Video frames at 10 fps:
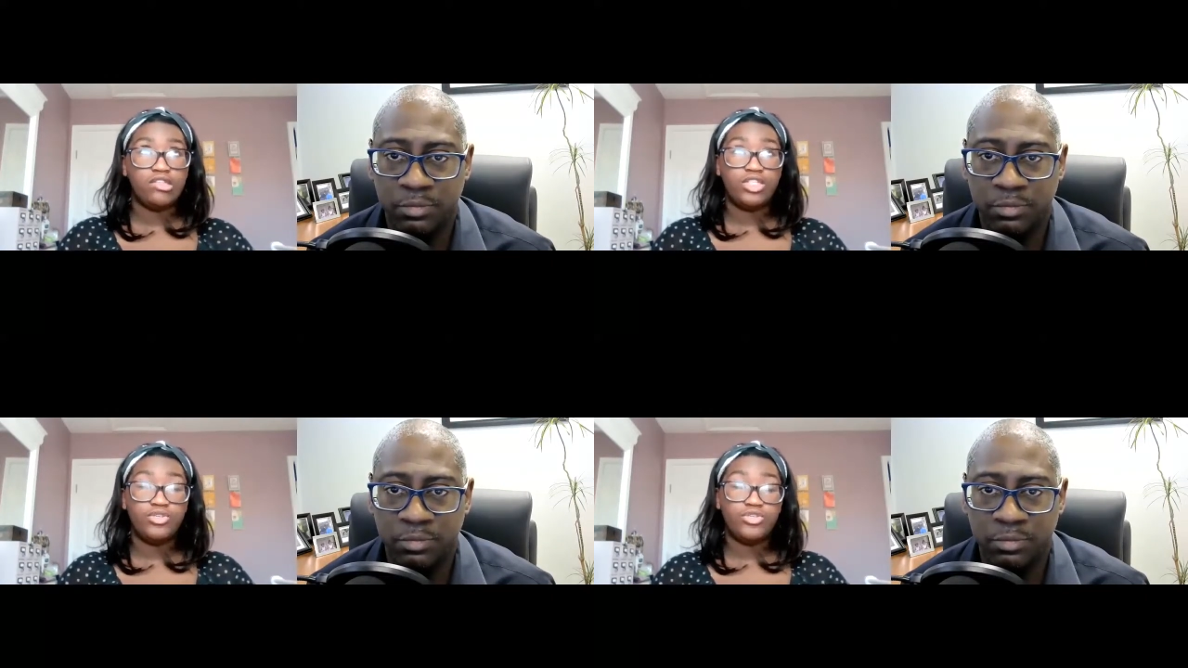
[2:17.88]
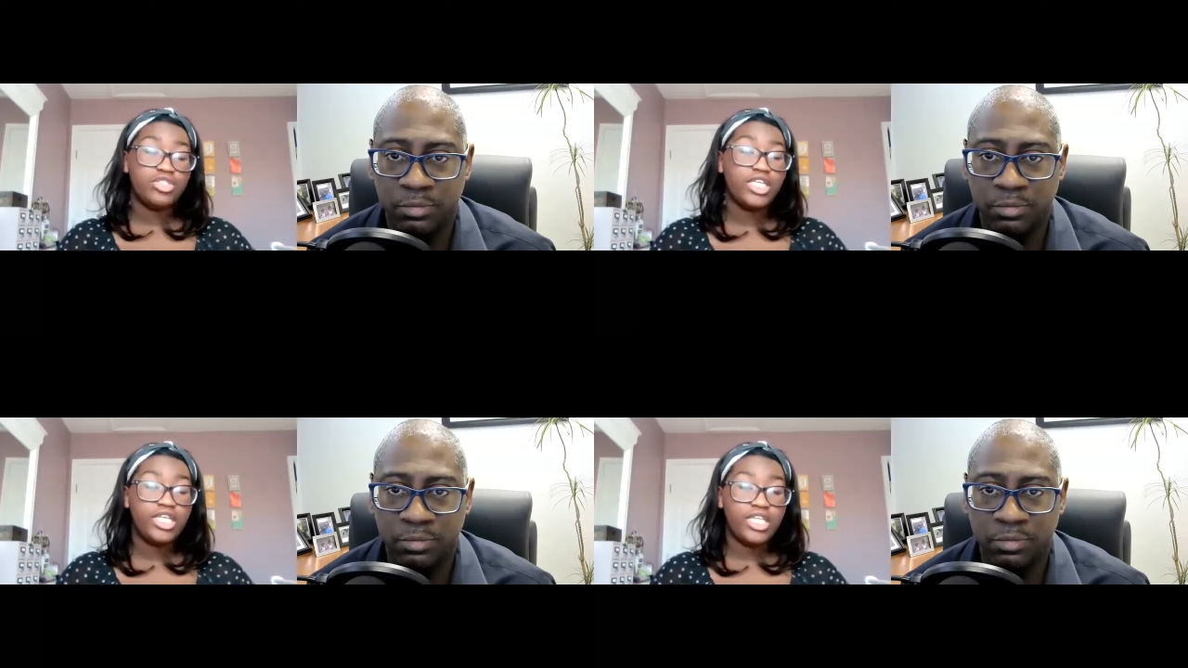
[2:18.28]

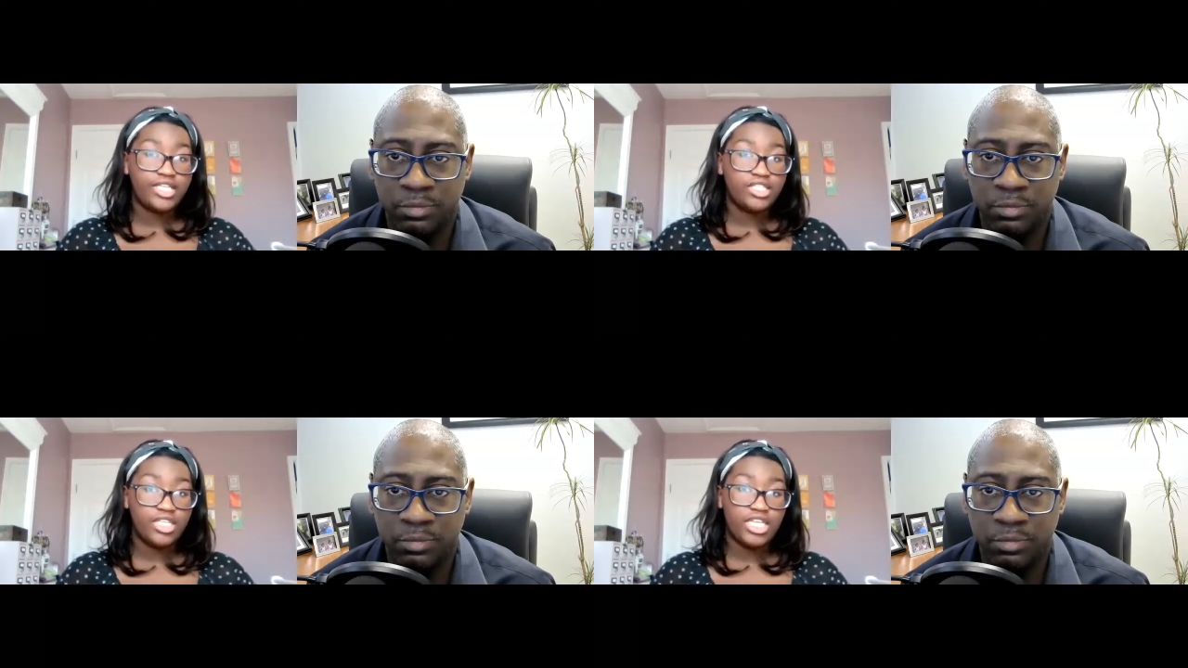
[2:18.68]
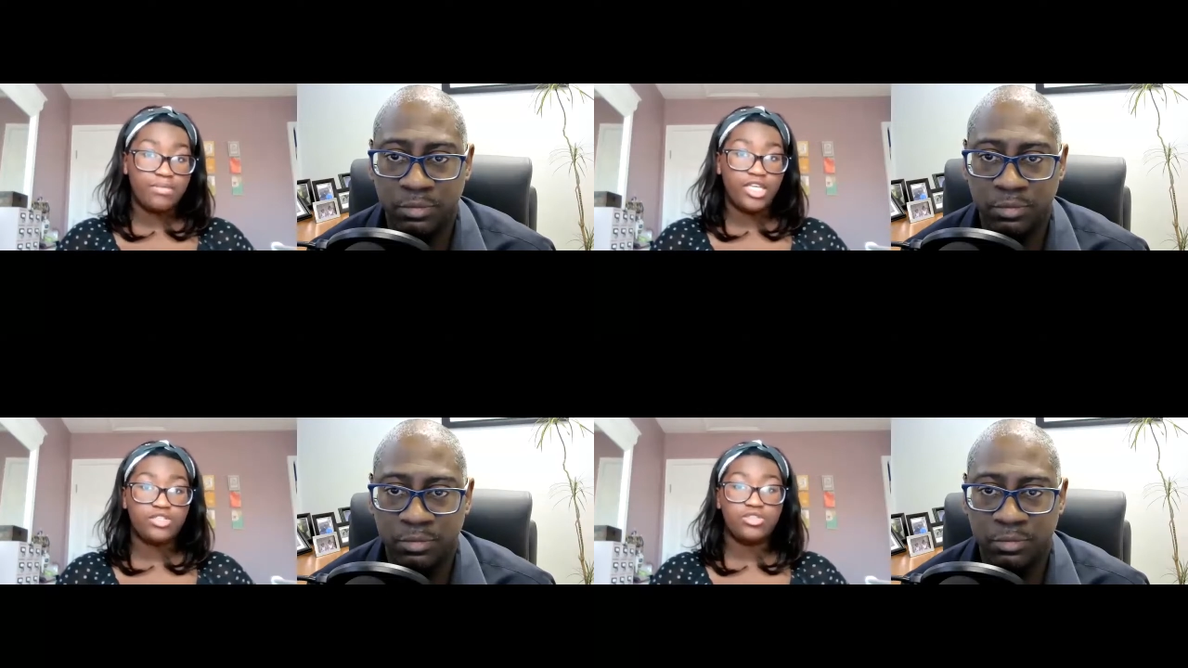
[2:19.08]
Speaker 1: usually like to
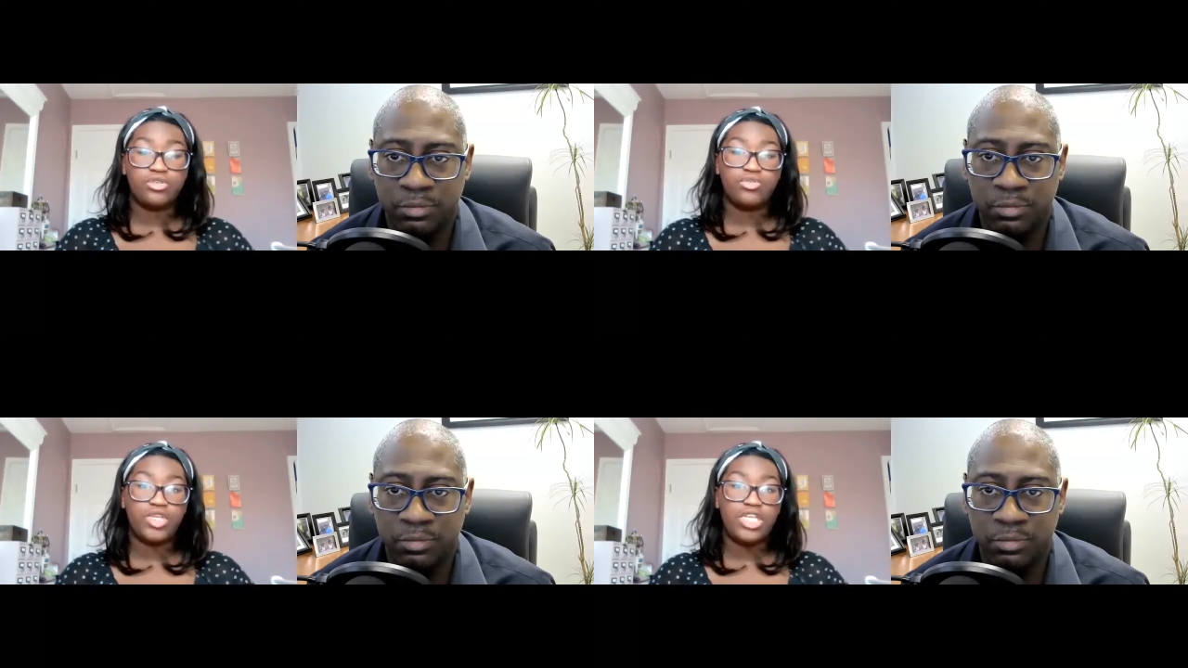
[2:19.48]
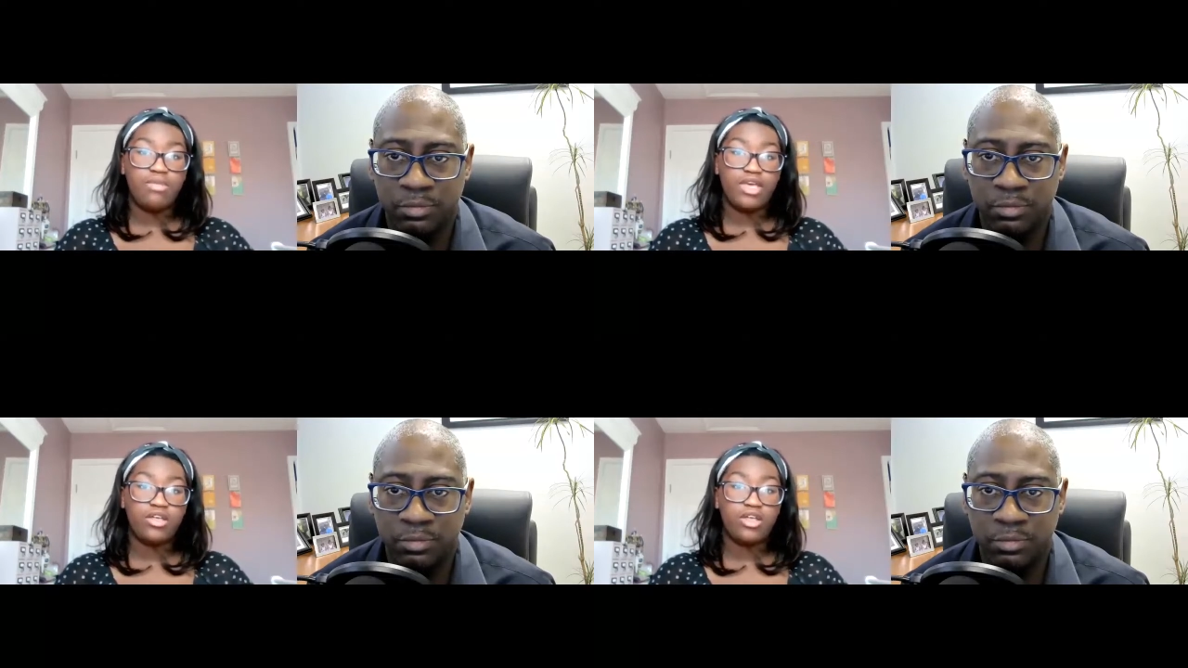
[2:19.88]
keep things through
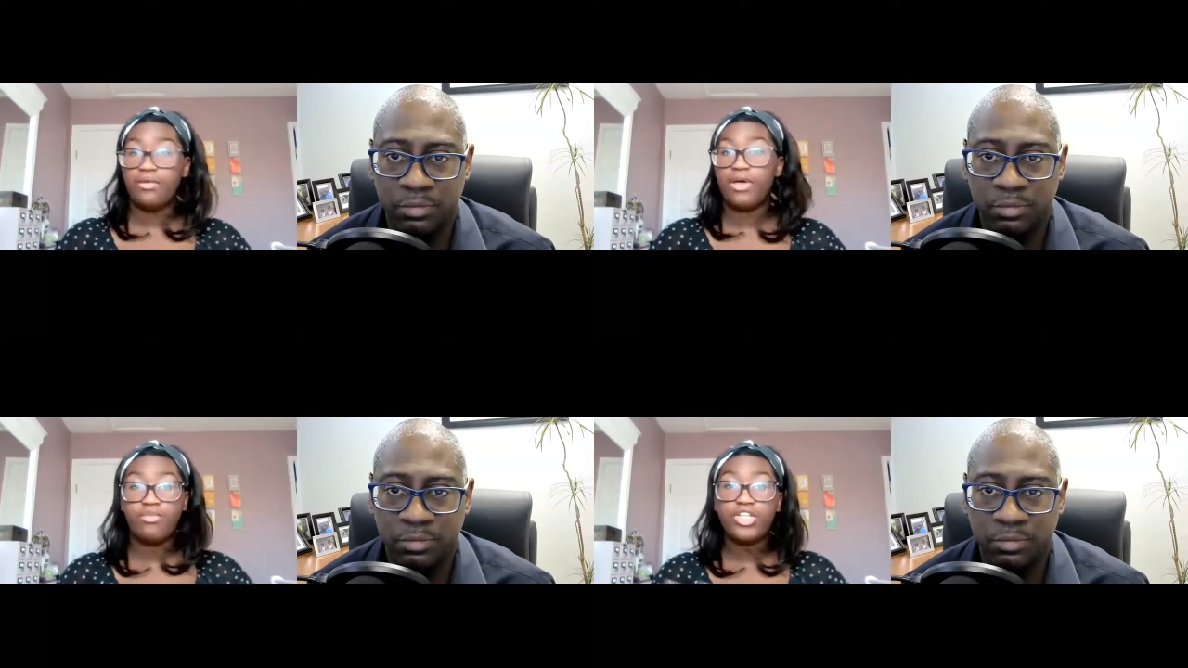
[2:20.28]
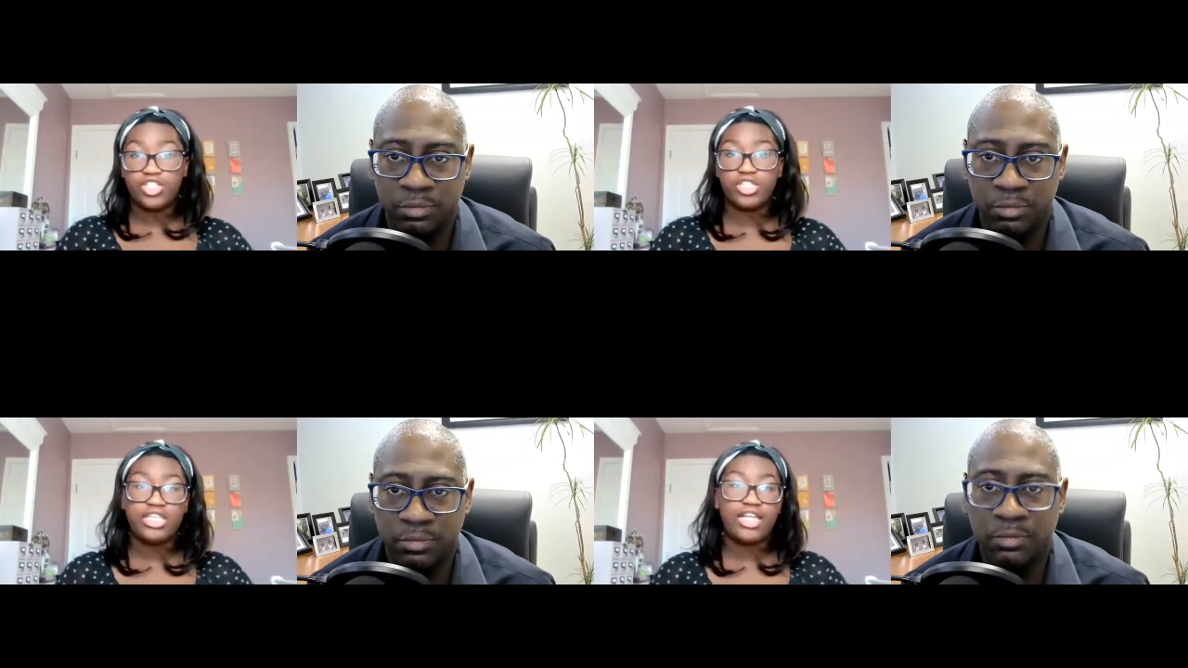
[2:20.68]
email uh,
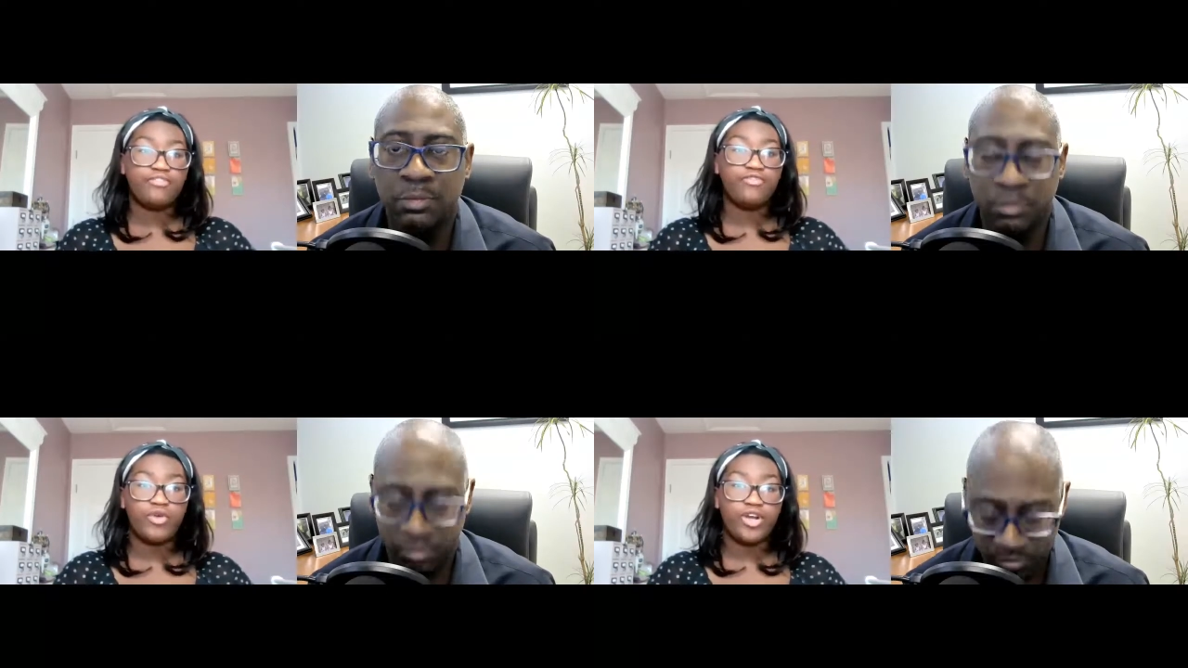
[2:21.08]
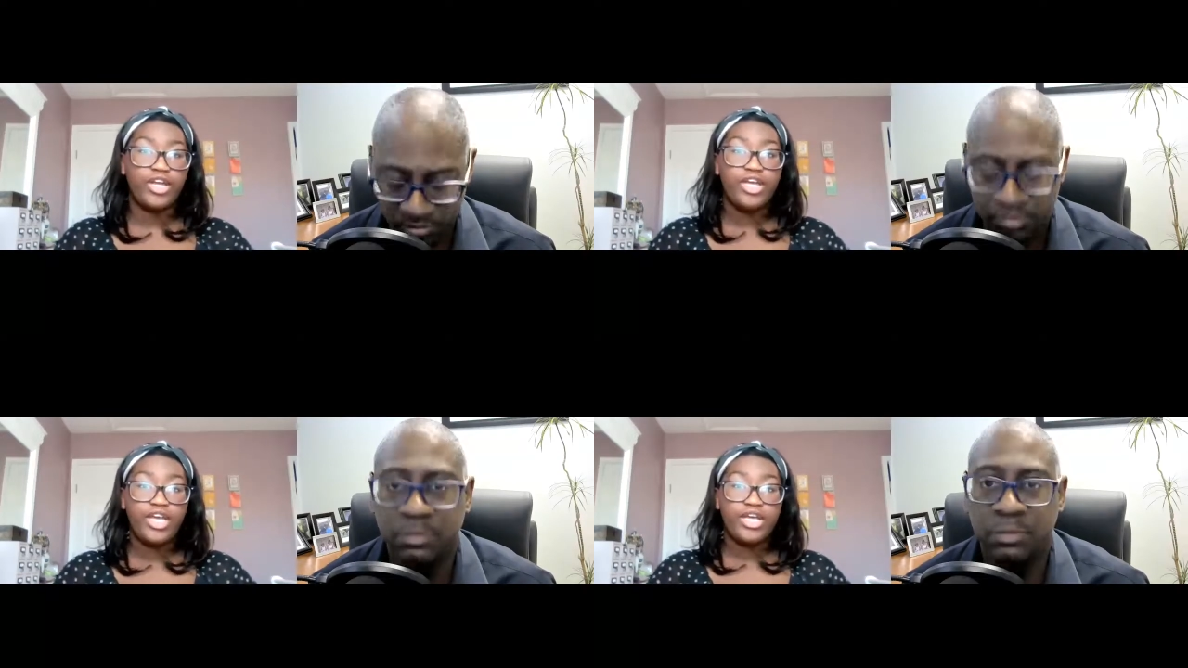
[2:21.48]
originally like for